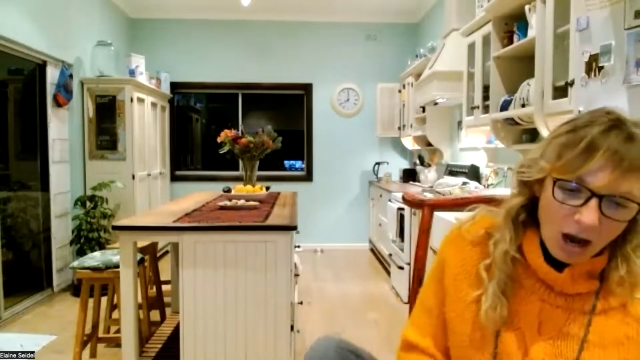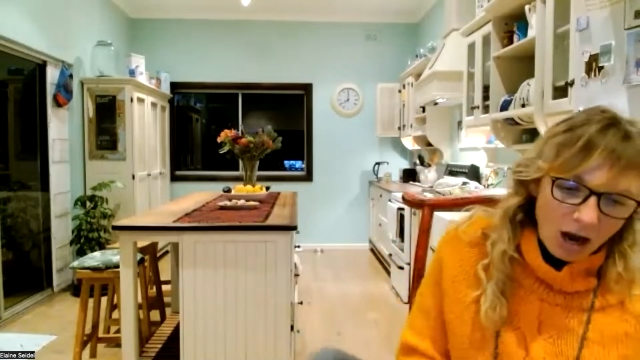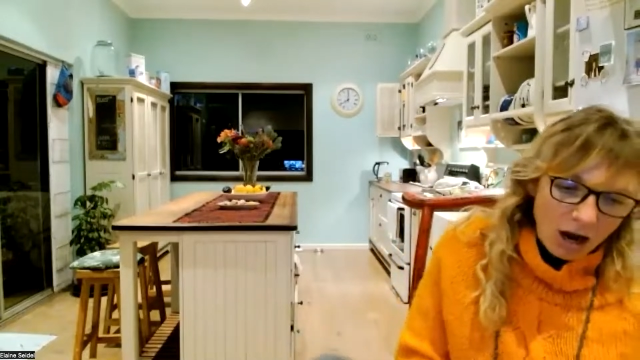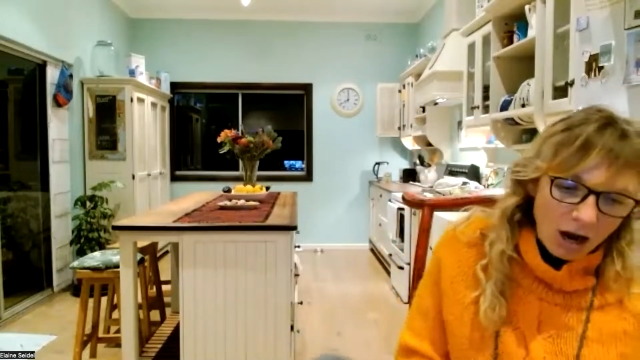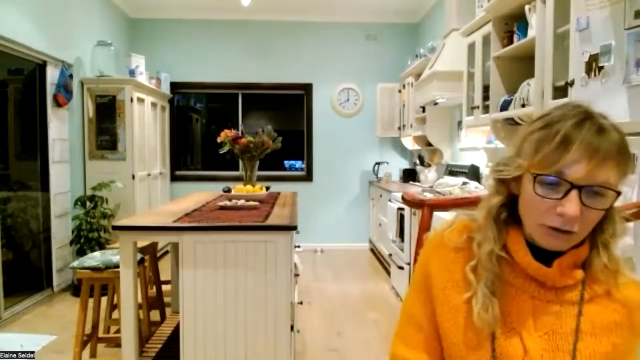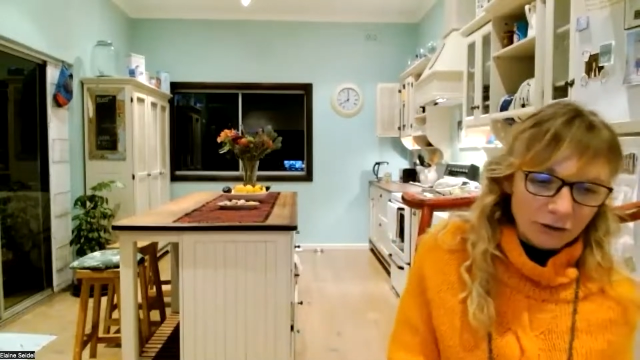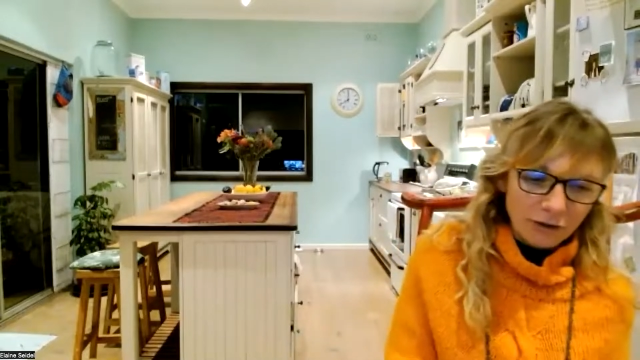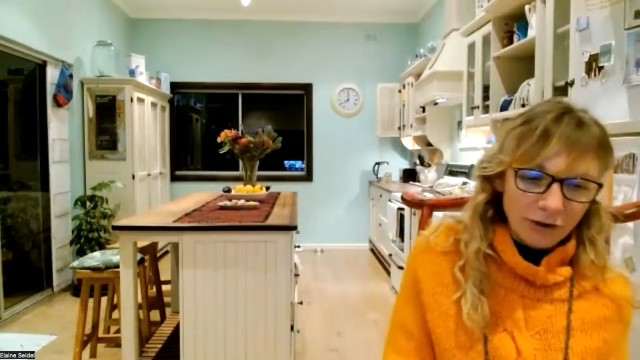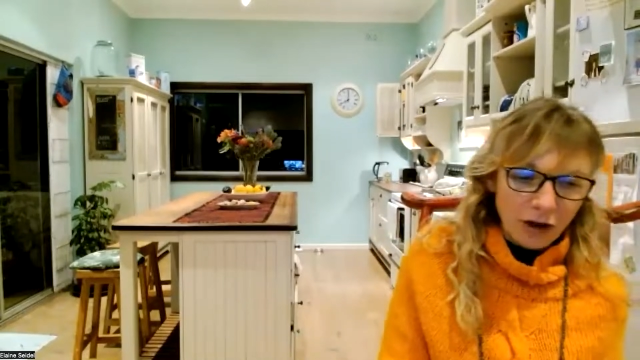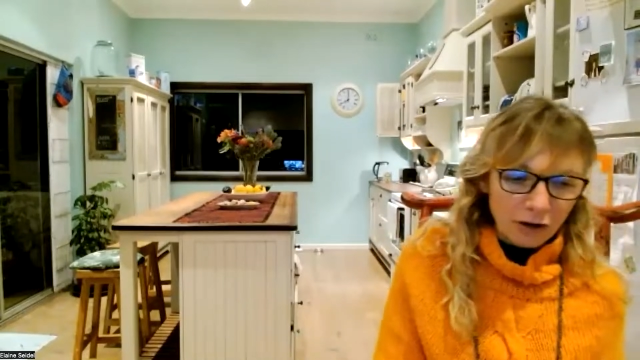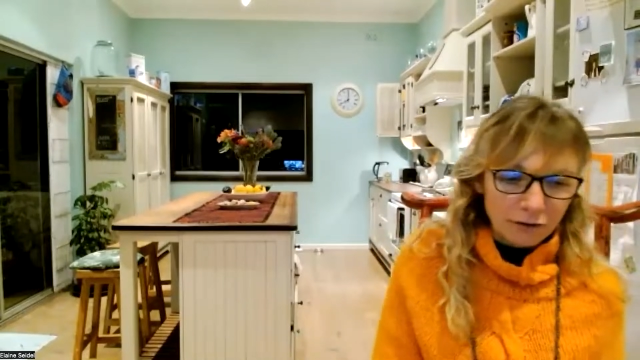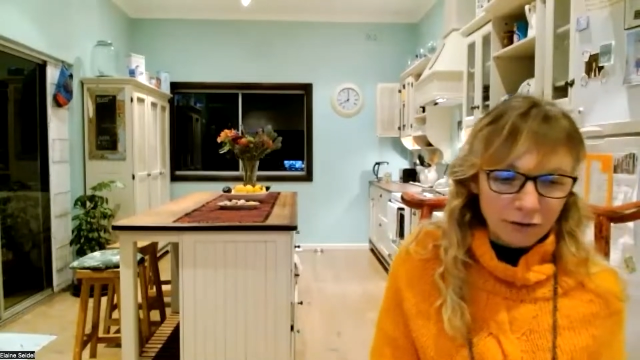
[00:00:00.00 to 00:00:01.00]

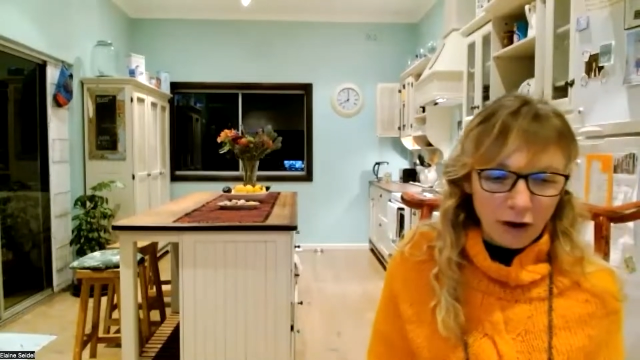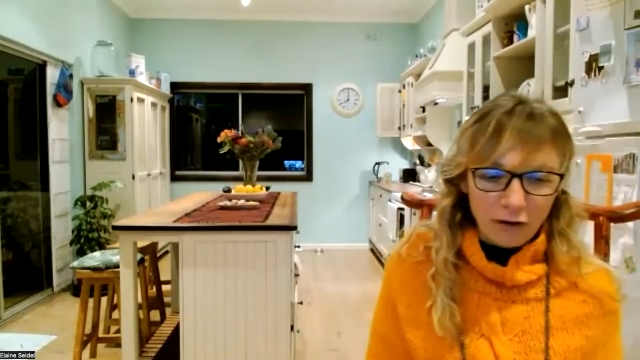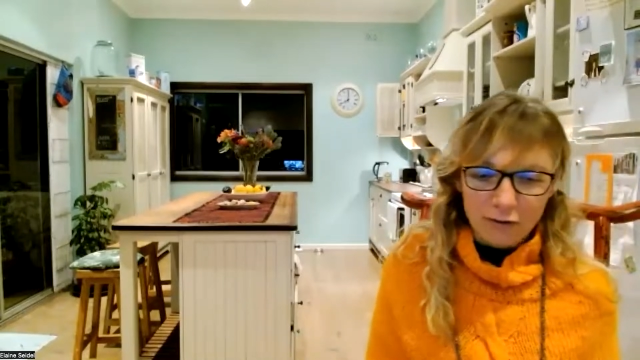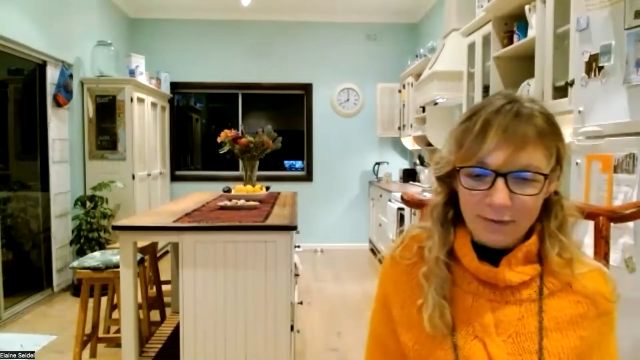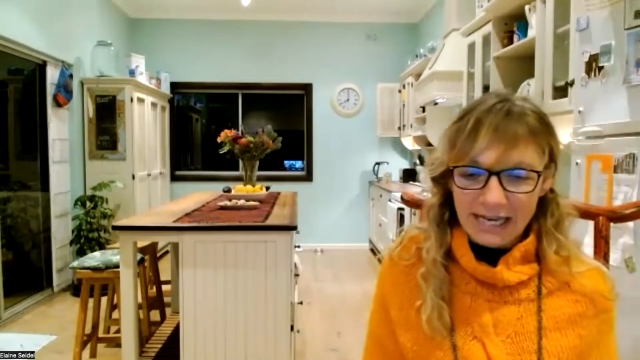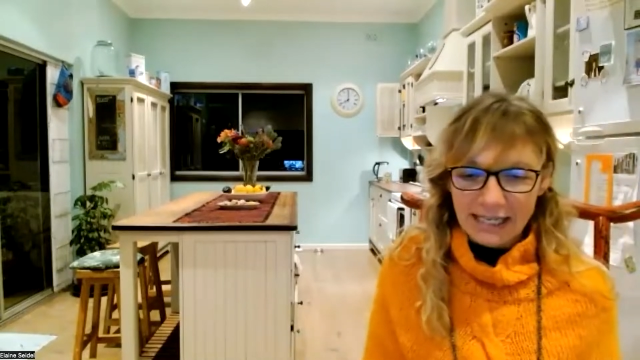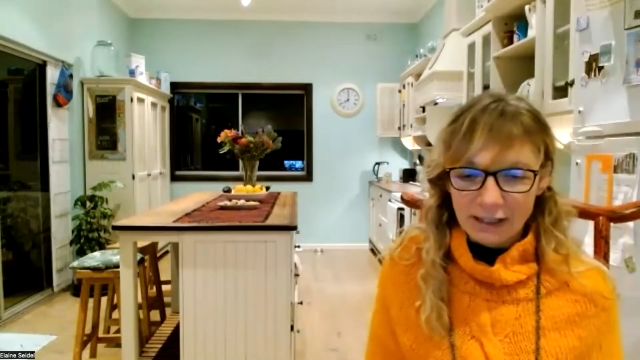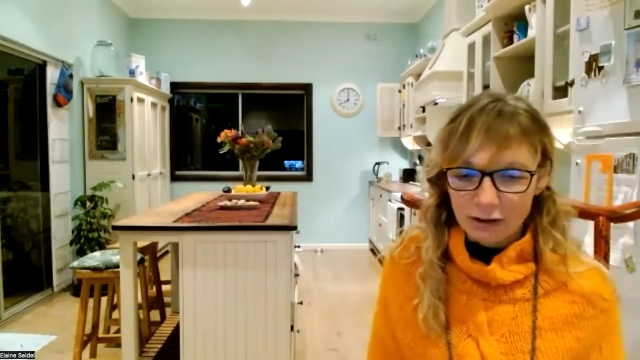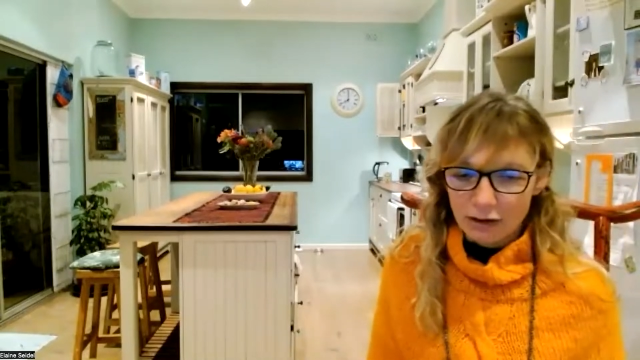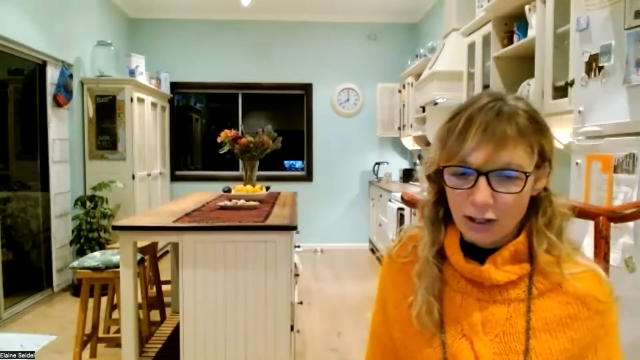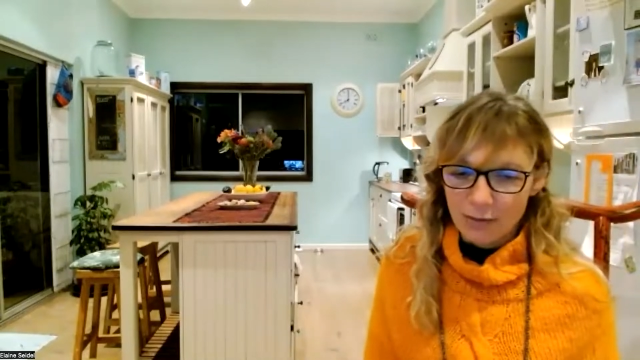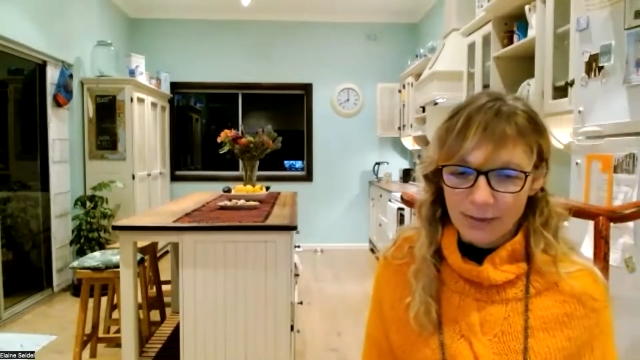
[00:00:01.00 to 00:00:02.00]
of medical
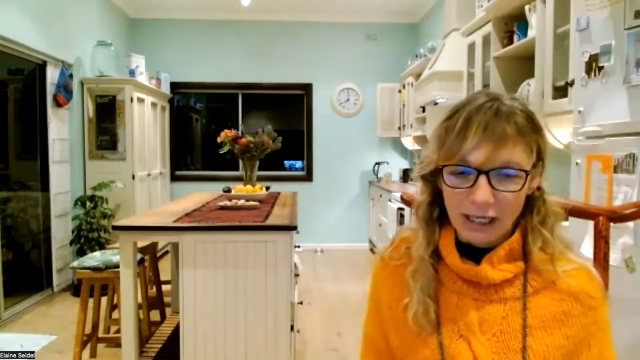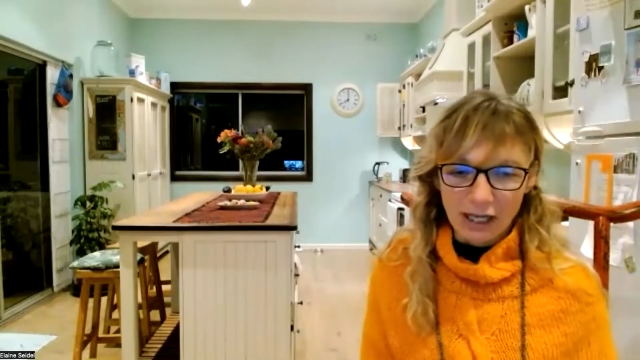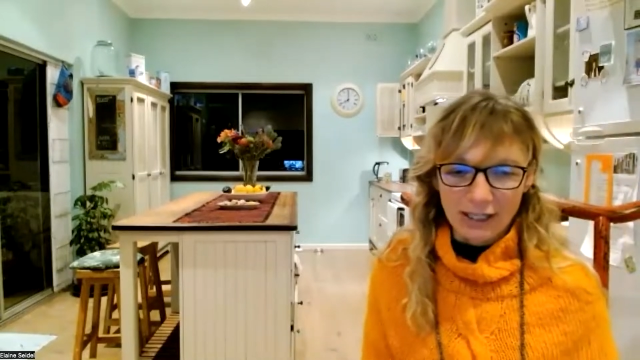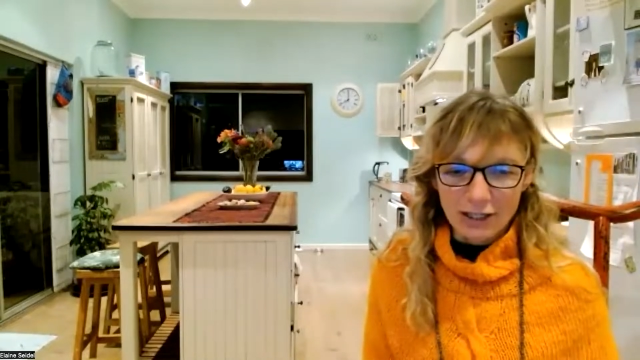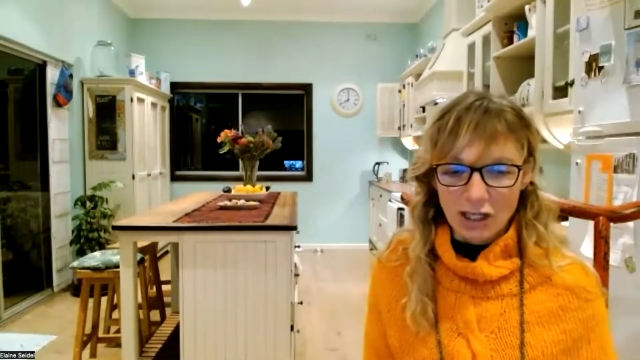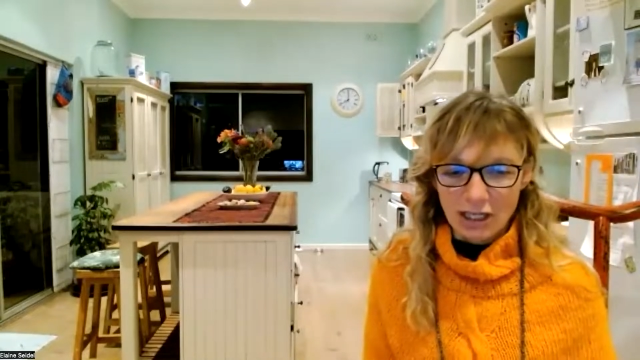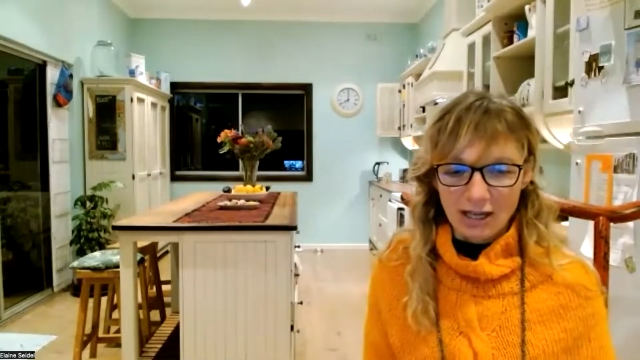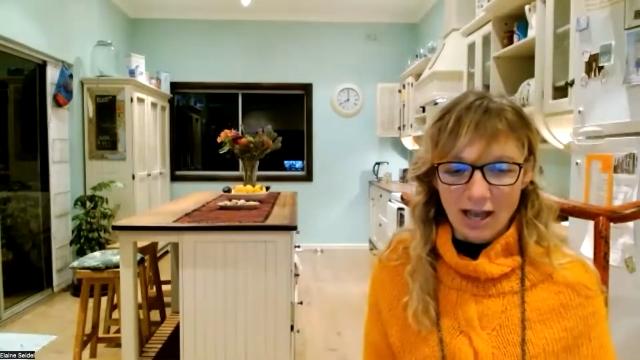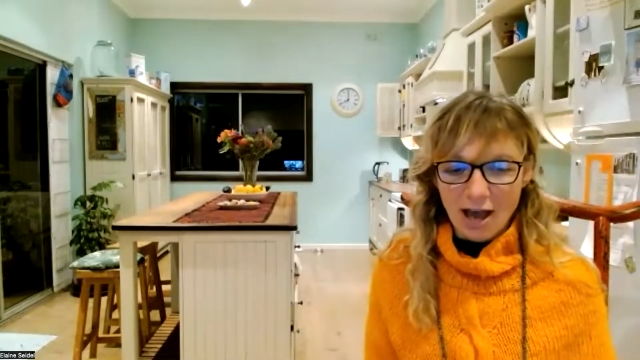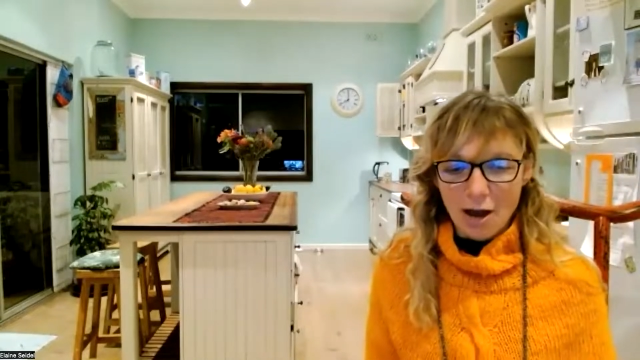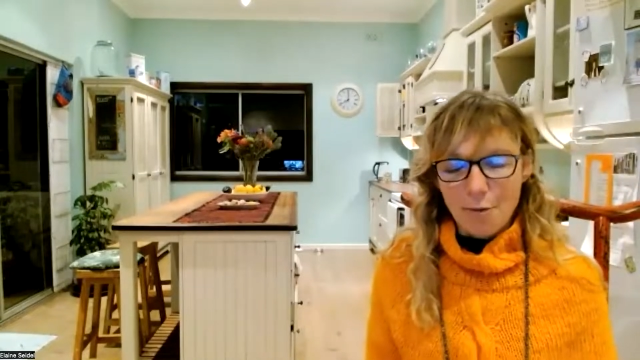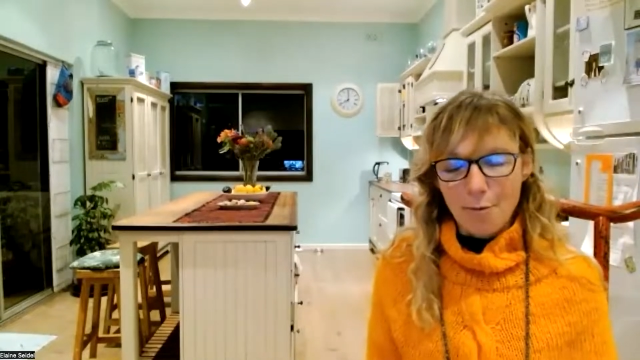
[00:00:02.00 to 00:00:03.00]
terminology,